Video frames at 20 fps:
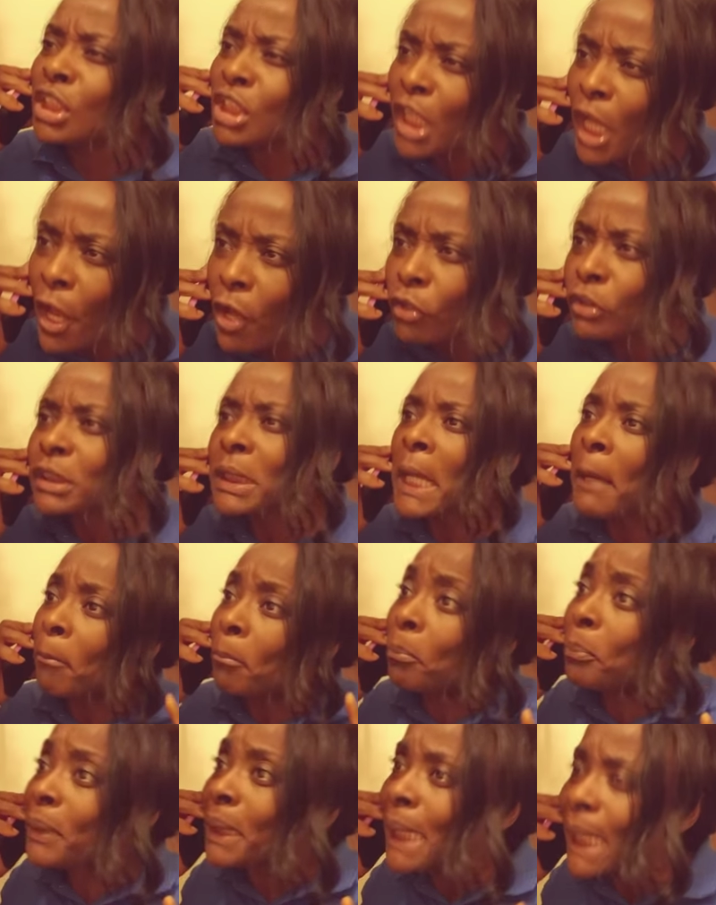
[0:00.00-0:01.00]
cells
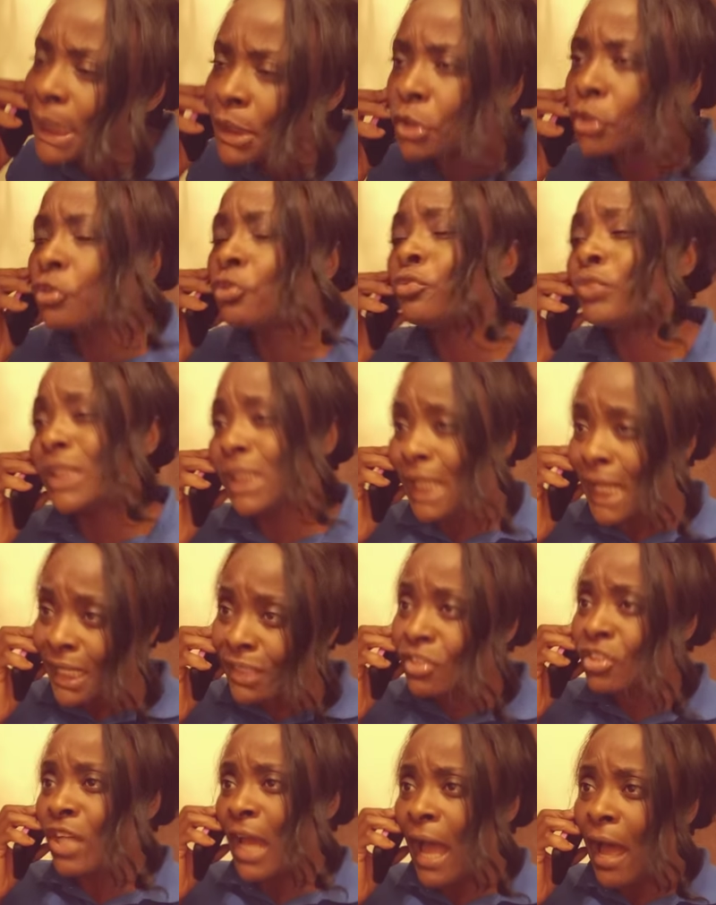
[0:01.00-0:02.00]
that bless you with
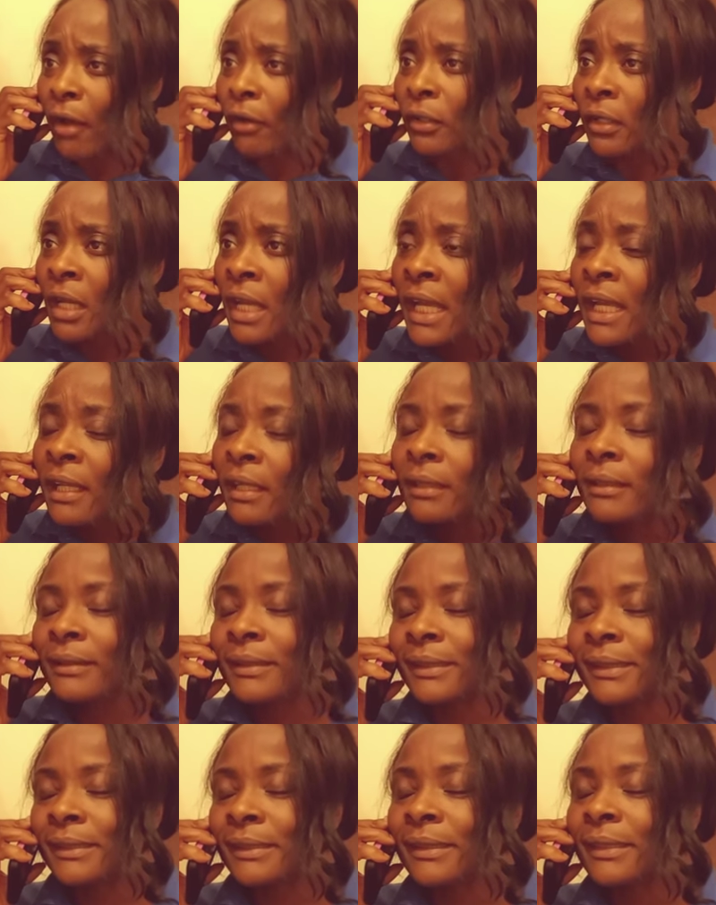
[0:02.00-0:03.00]
that child.
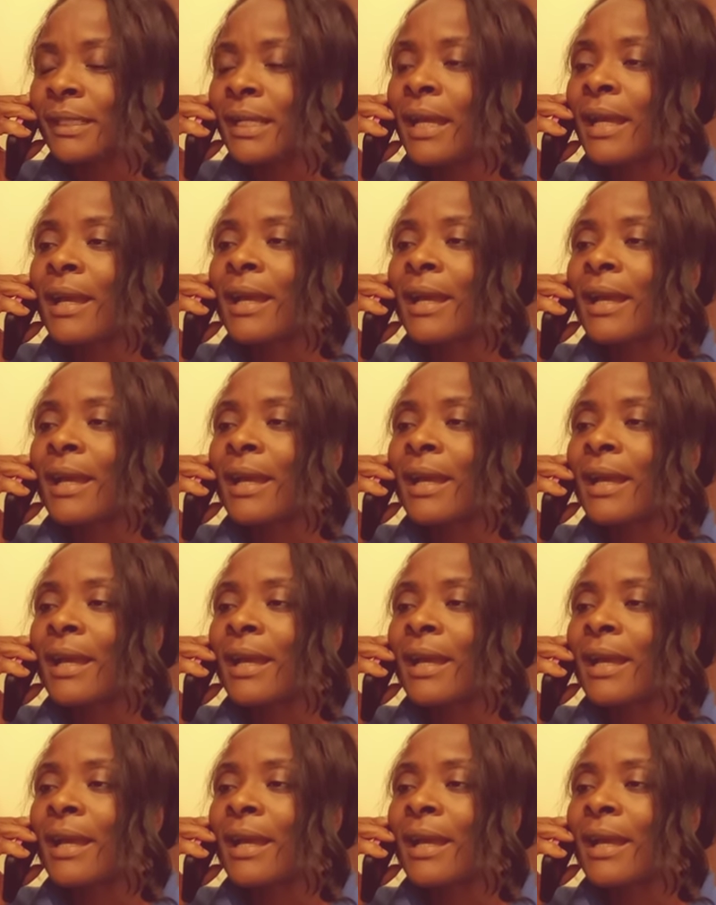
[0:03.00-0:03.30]
Look,